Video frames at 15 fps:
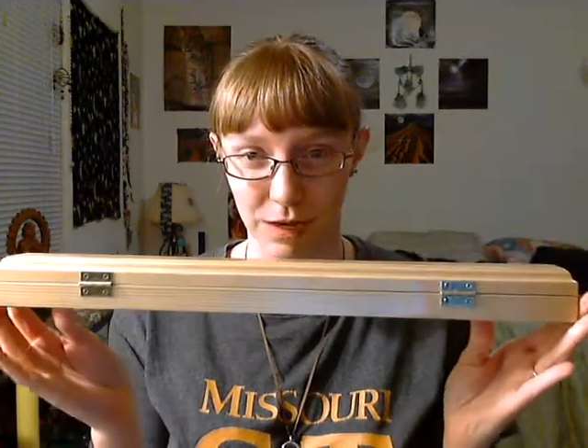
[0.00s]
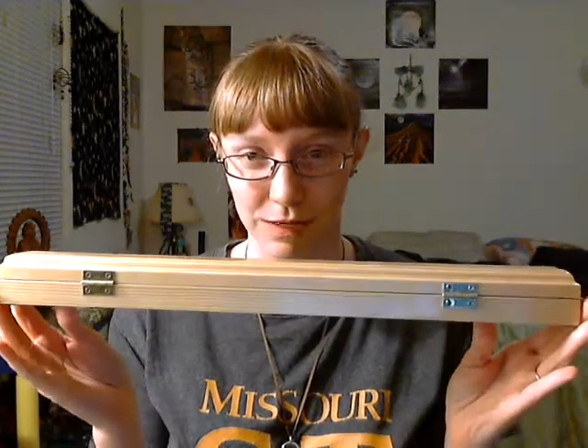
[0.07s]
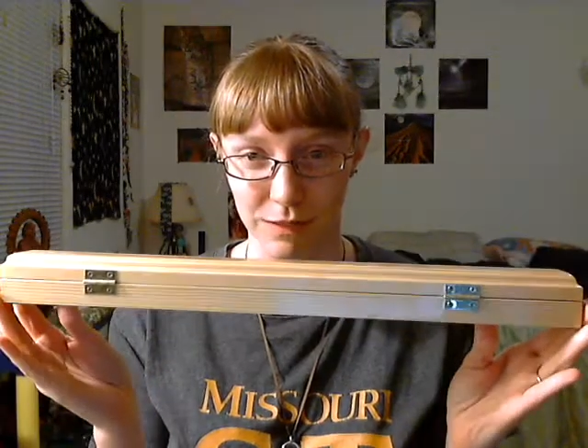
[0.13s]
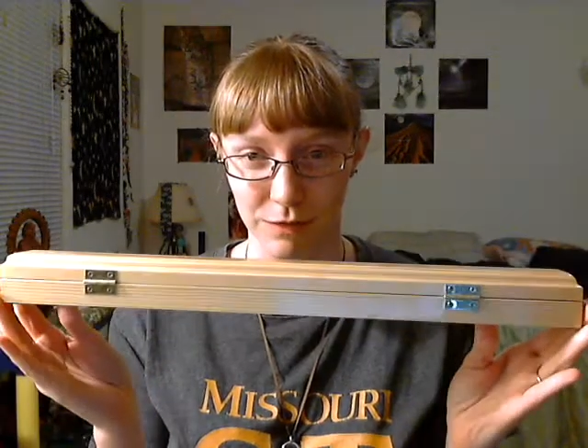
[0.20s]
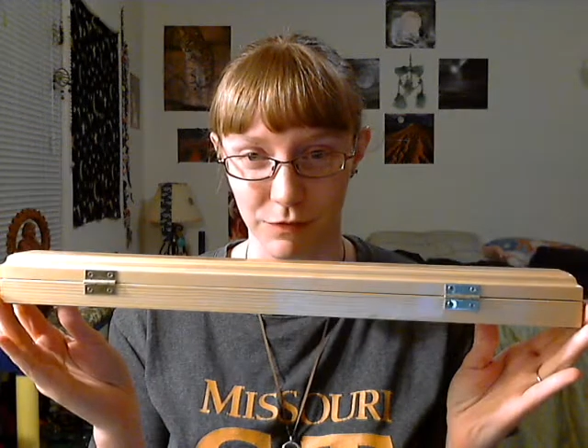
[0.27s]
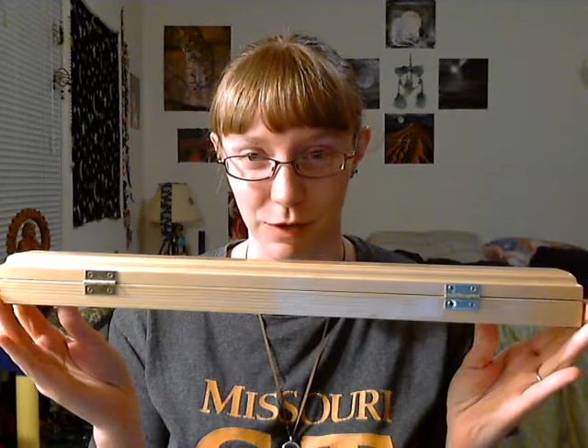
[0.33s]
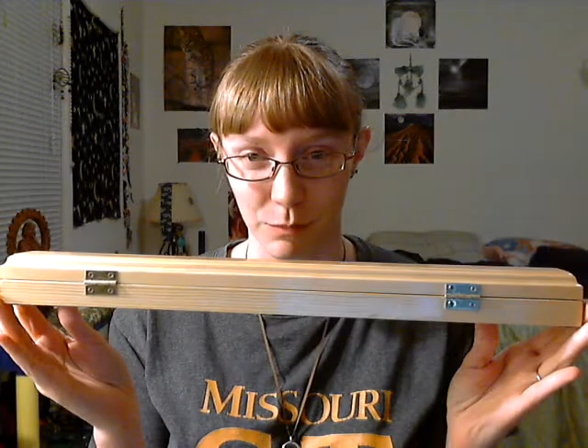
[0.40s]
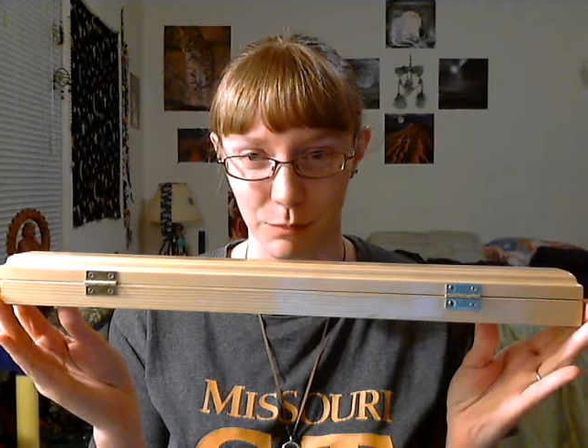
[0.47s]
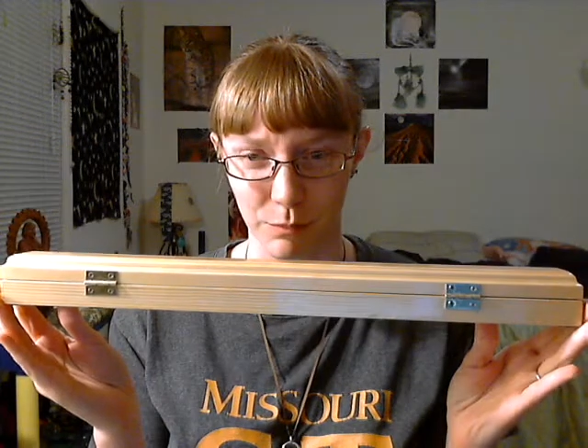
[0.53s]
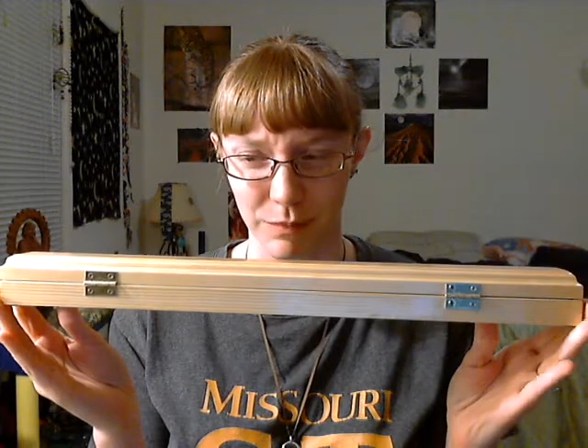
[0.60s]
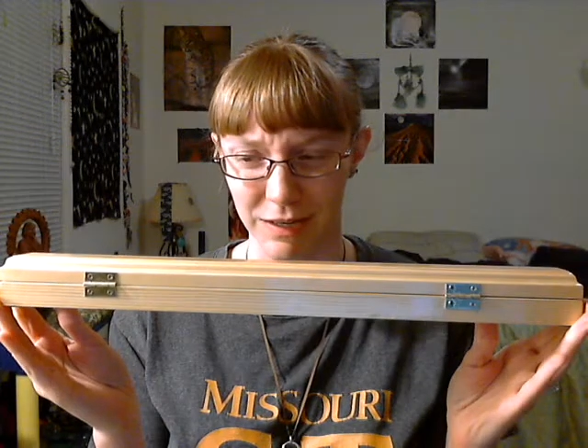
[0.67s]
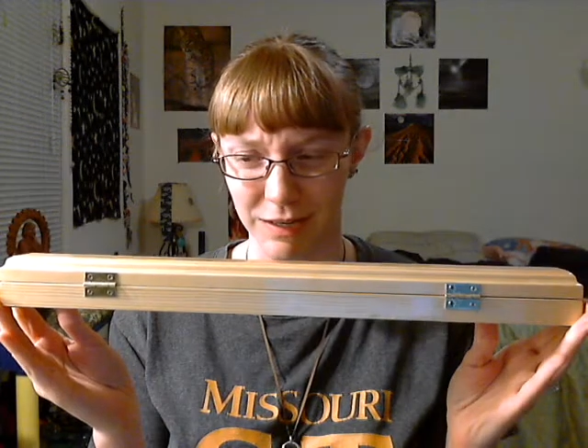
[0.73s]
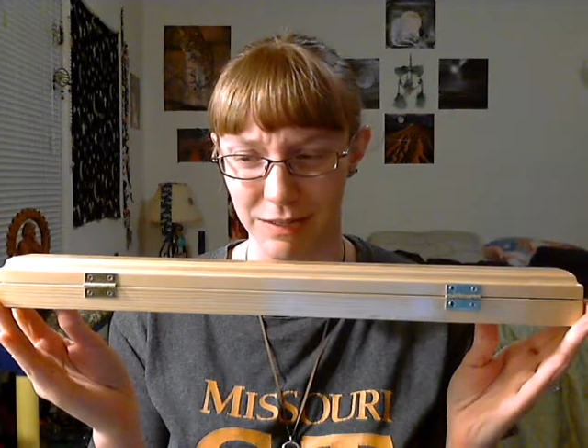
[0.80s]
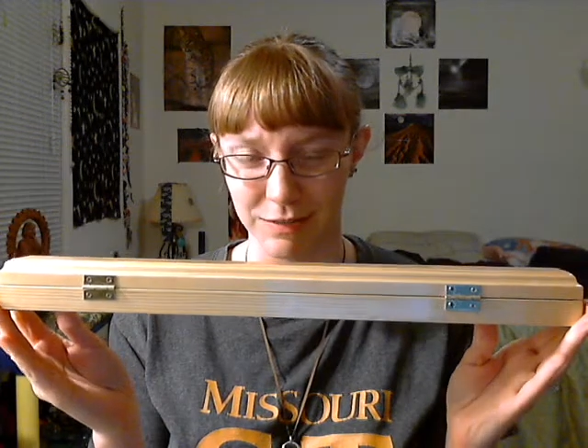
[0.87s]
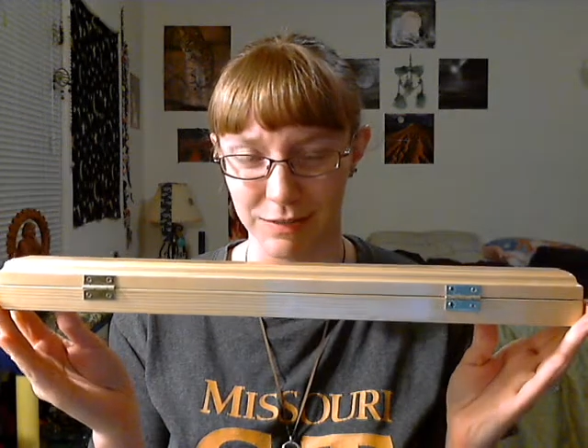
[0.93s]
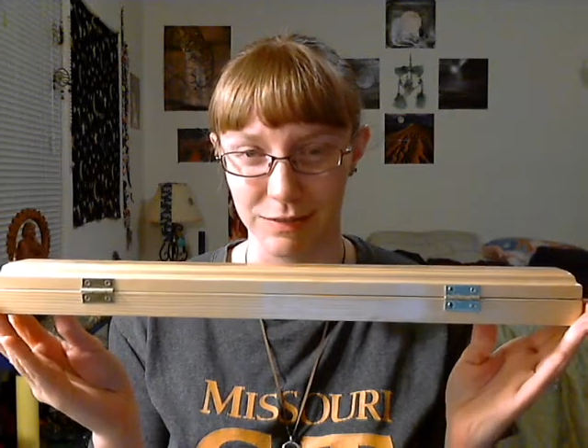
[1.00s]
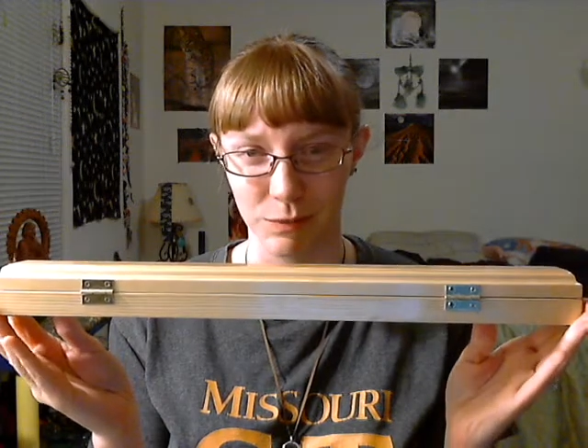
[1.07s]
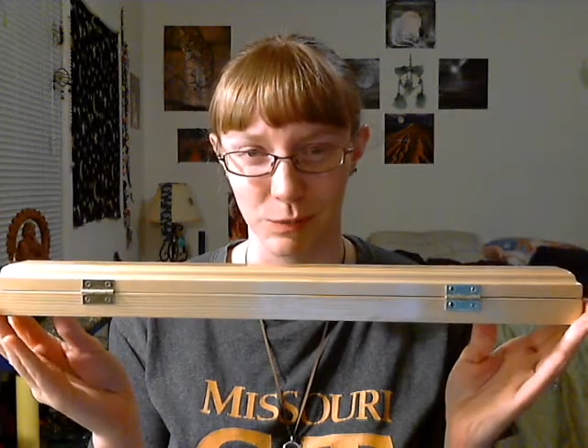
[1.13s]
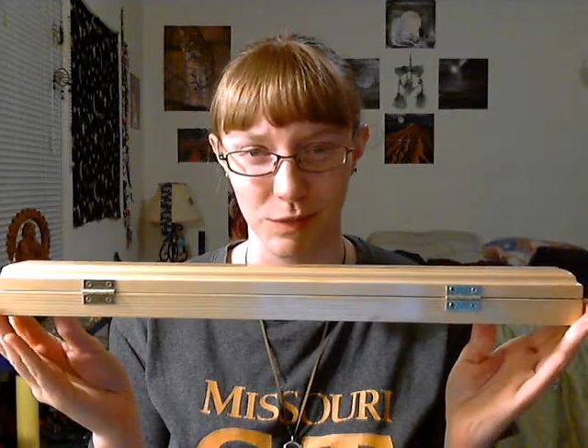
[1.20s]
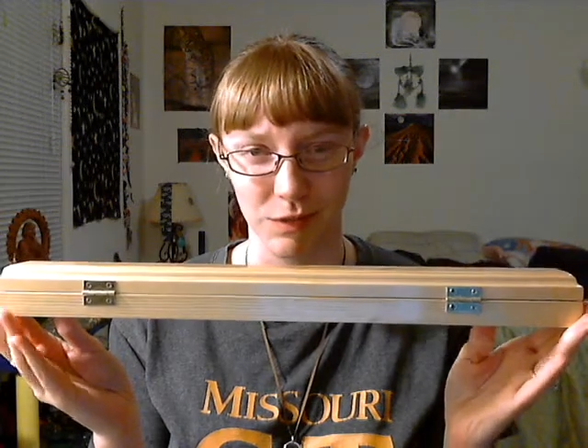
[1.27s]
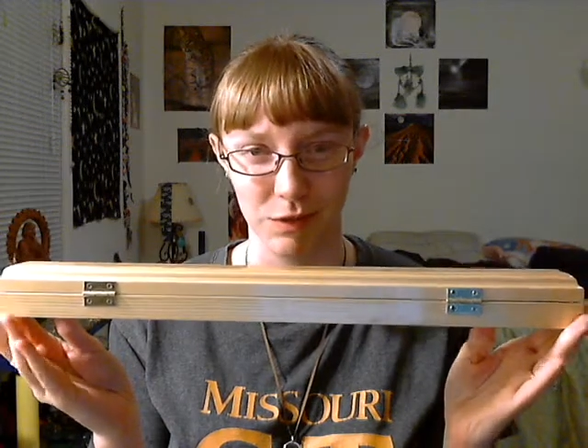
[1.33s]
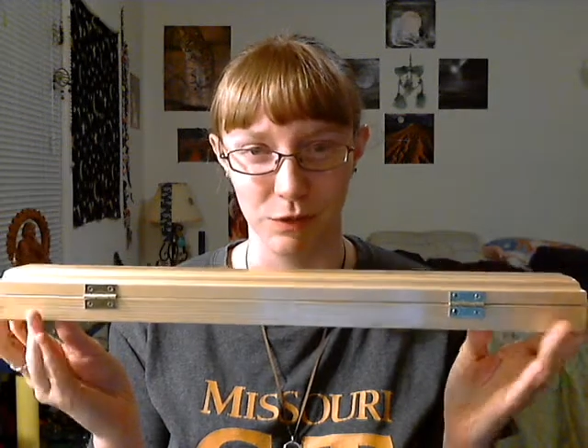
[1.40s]
idea of how big it is this
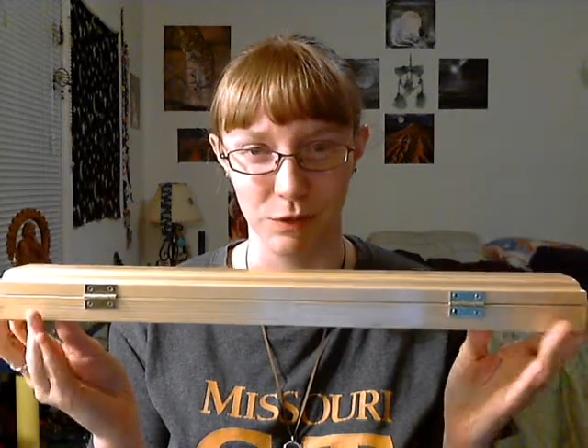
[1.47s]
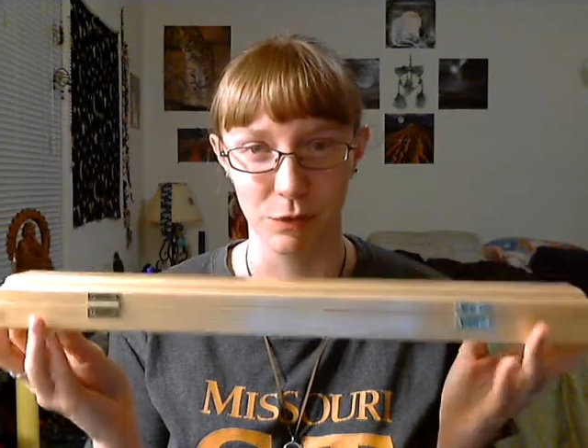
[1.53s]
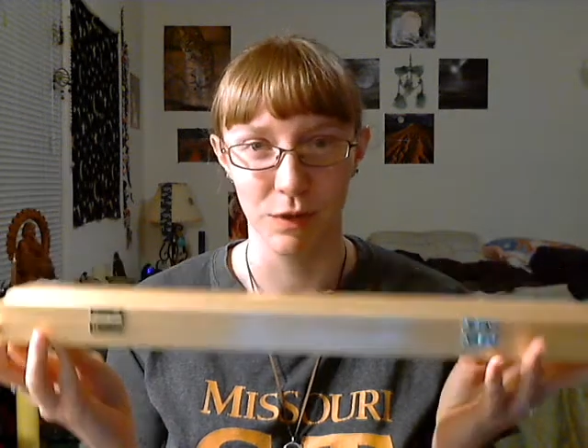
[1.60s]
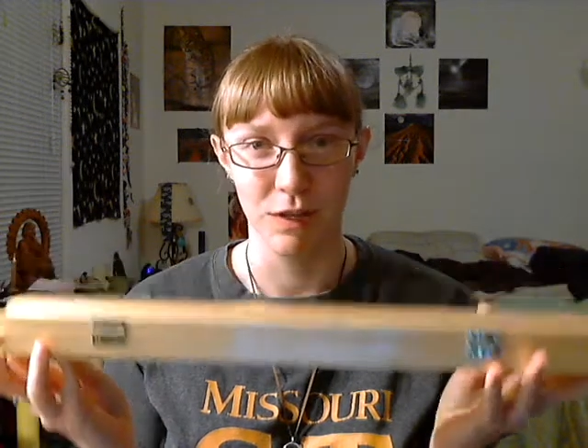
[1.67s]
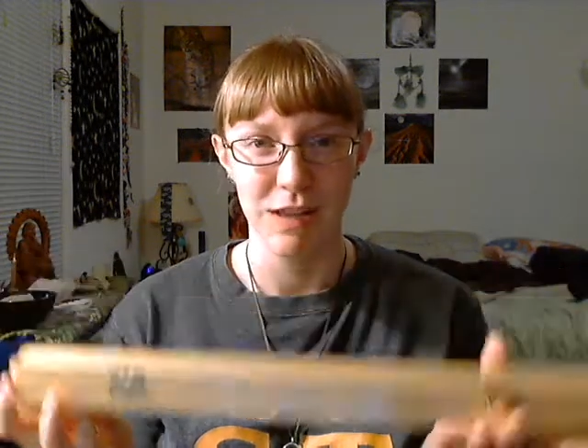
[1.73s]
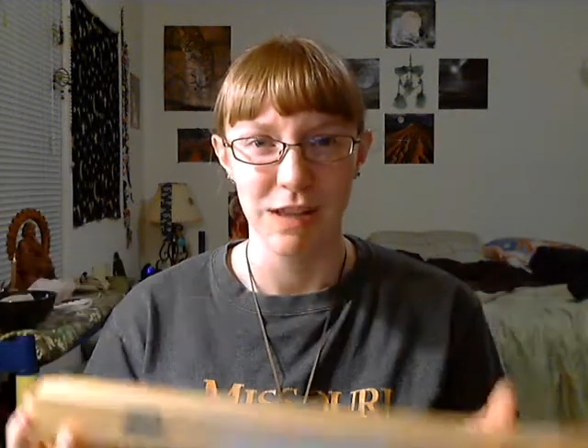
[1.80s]
way too.